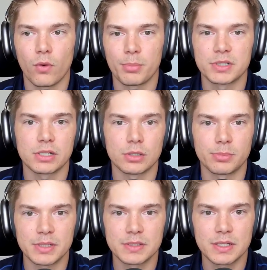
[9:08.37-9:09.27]
particular
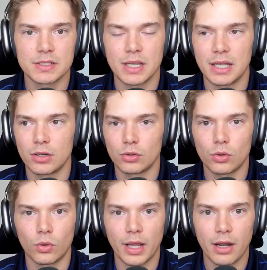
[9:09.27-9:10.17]
business in a
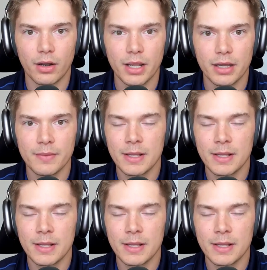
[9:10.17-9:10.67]
local area,